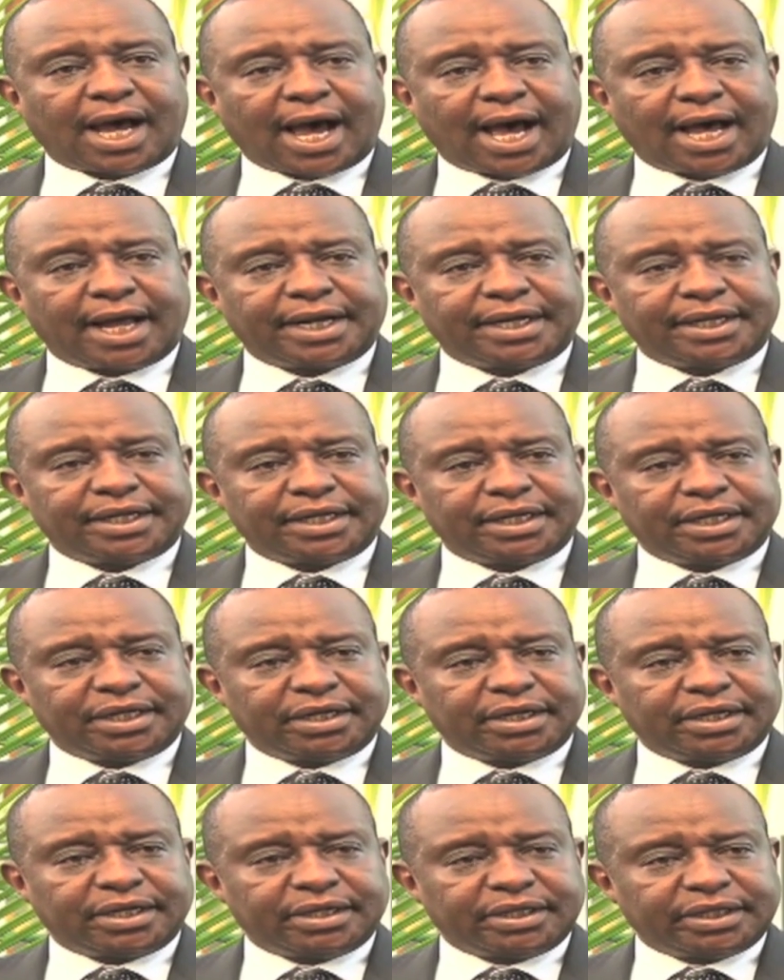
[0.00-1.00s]
And
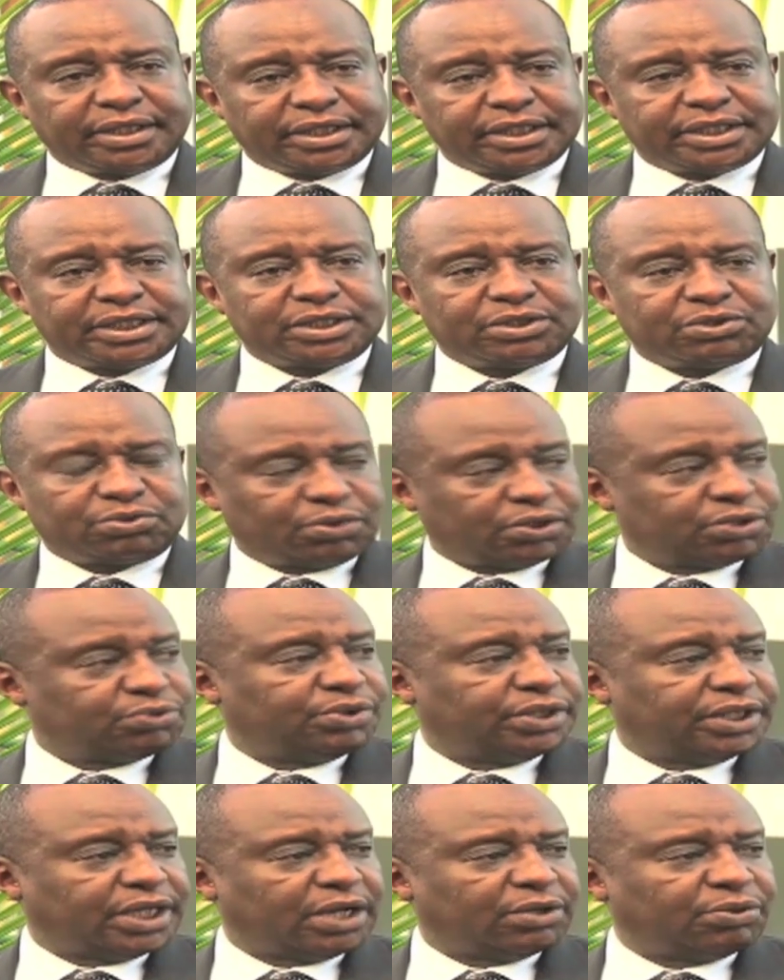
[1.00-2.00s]
this is what
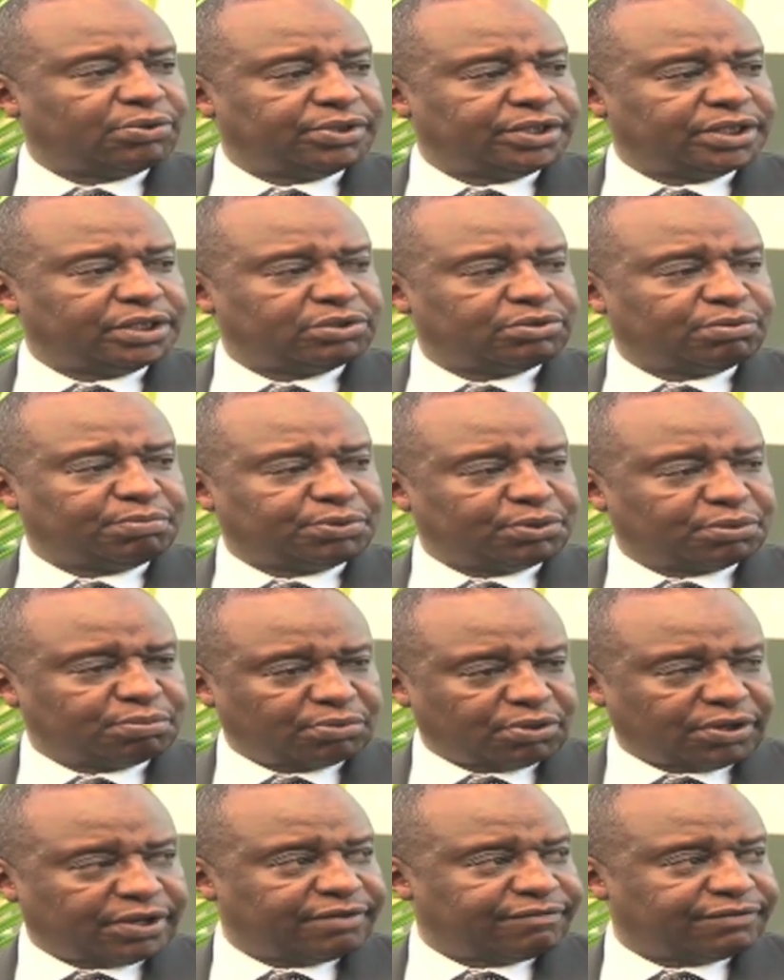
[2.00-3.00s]
we now need to put
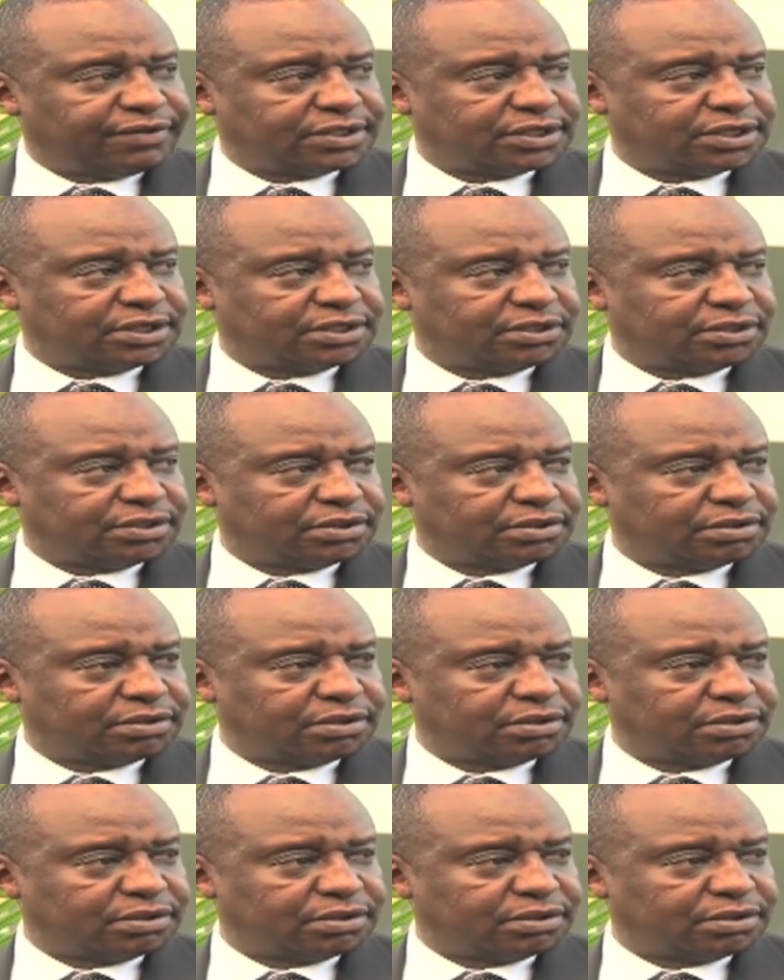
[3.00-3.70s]
more emphasis on,